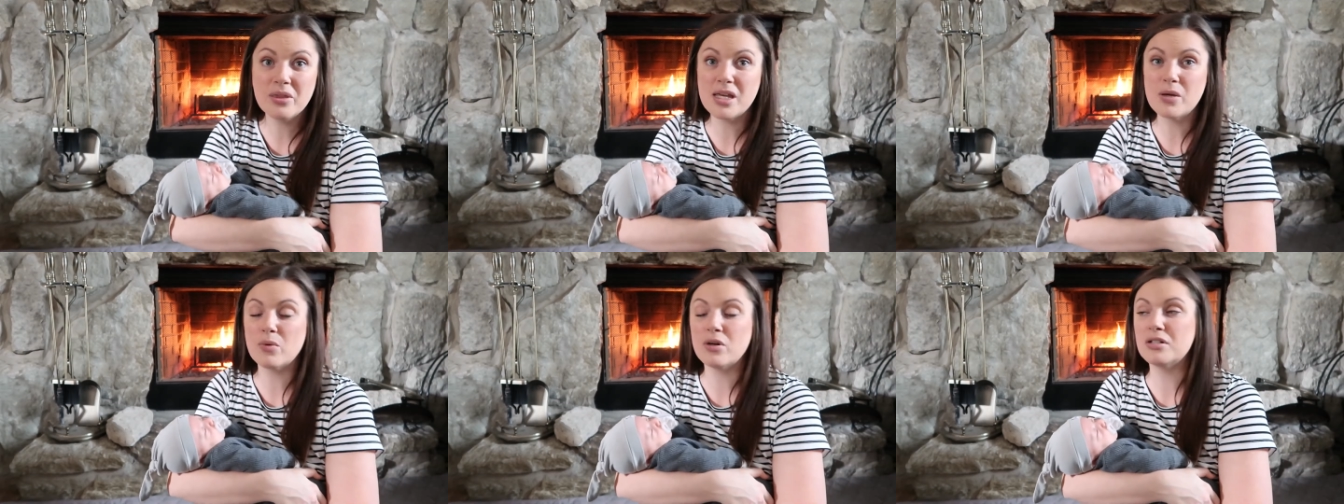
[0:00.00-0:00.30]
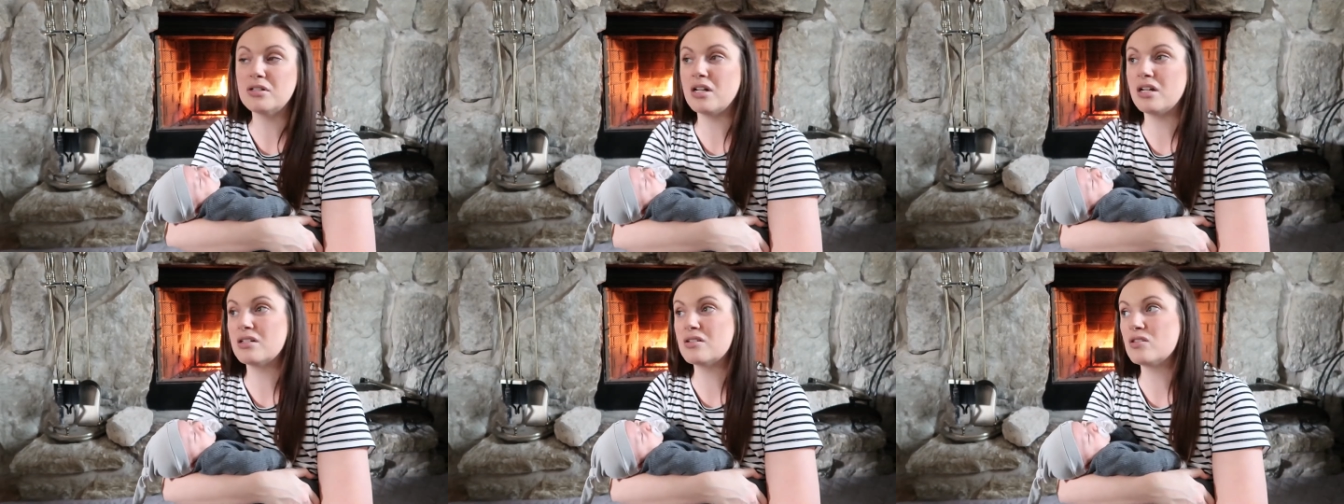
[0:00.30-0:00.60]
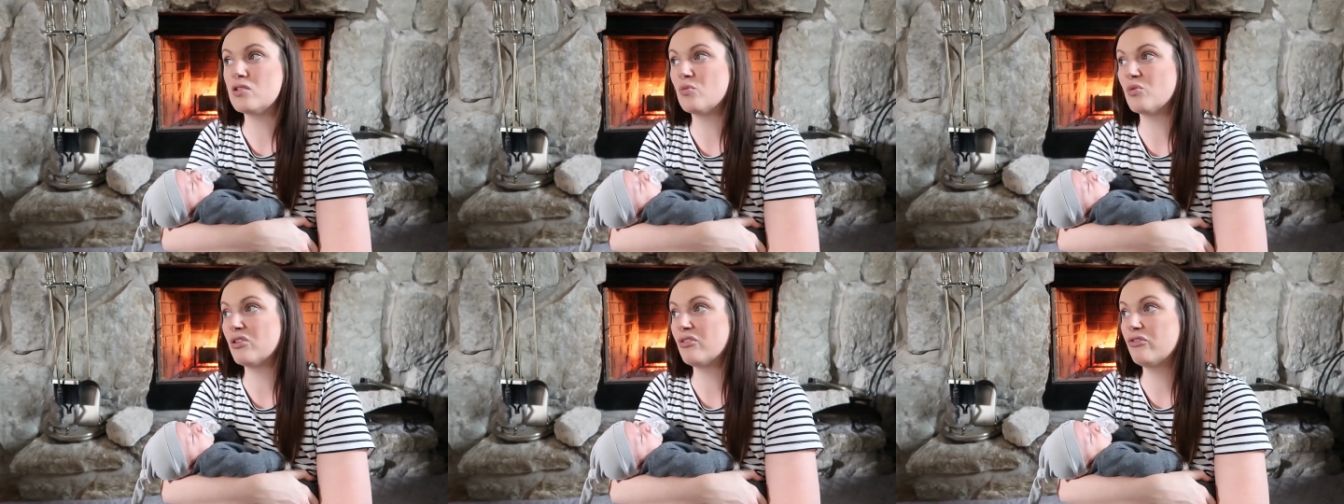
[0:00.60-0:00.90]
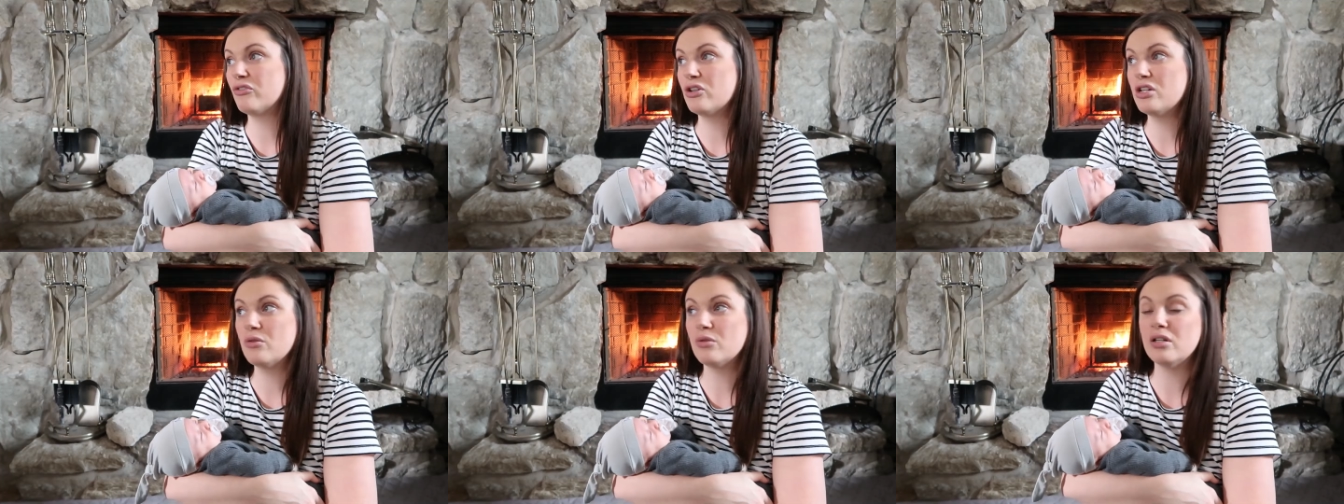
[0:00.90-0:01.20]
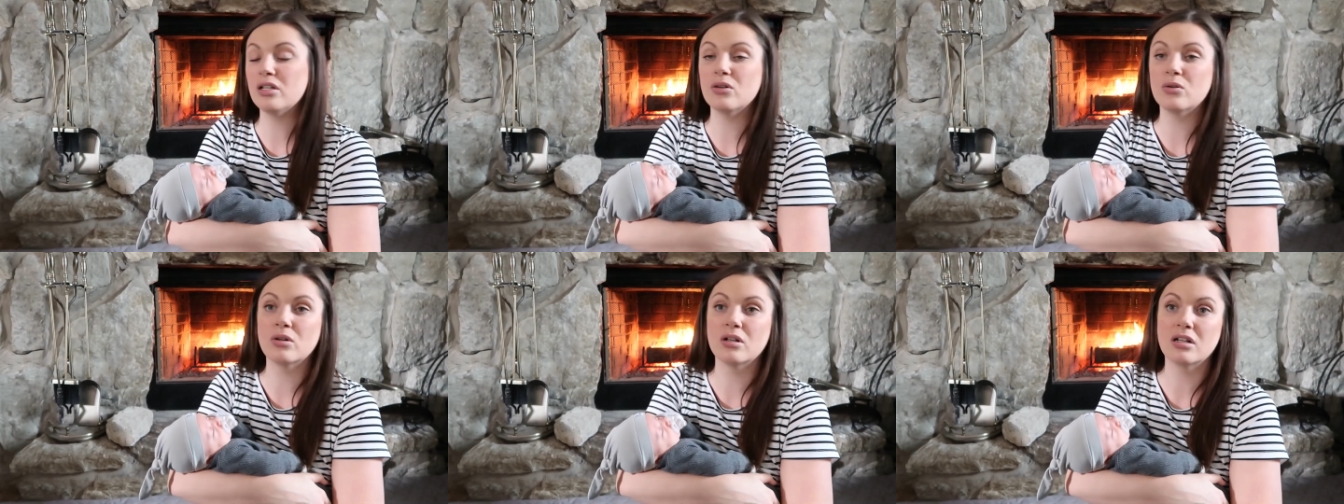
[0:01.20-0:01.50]
They were not super
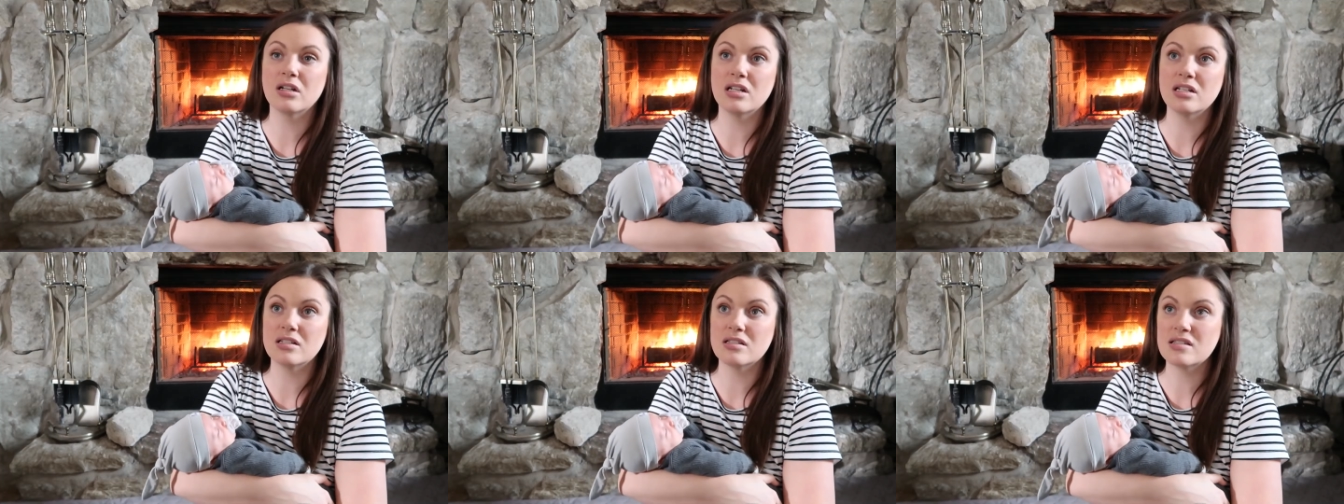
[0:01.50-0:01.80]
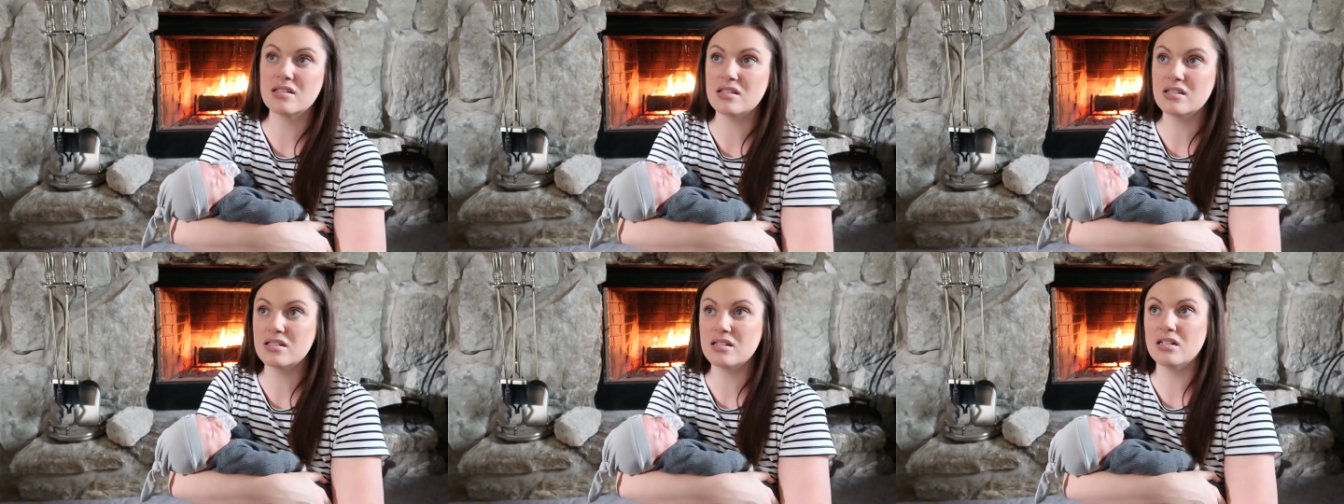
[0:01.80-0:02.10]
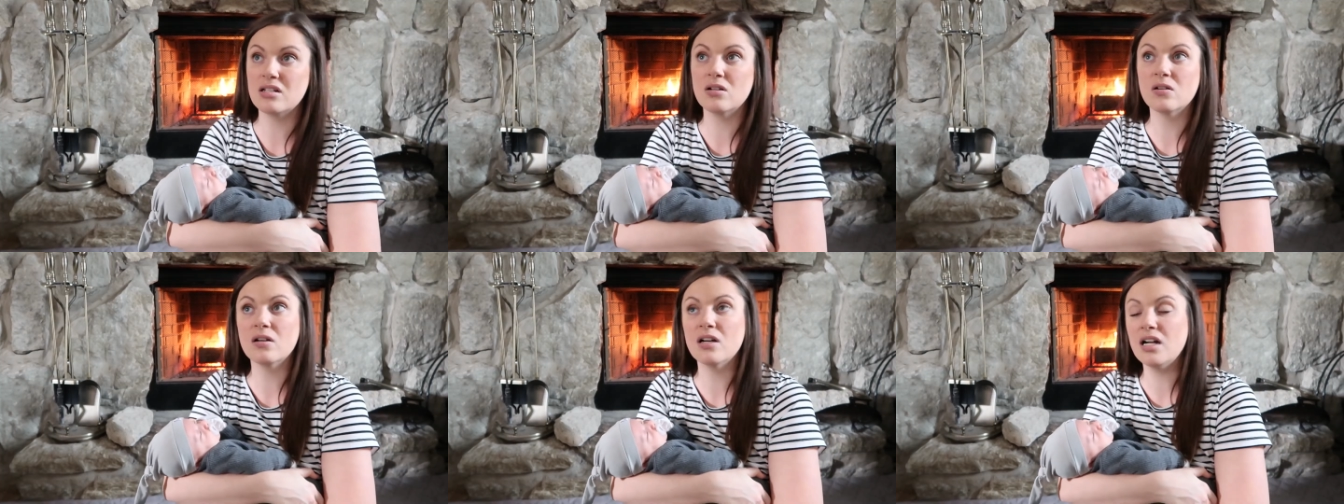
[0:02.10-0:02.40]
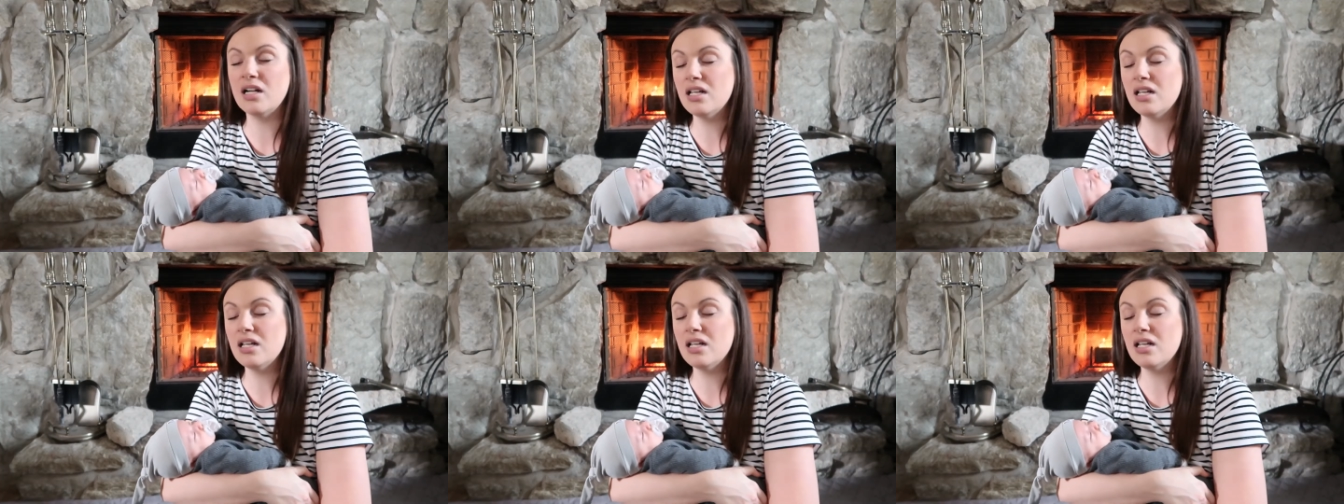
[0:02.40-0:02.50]
frequent or consistent or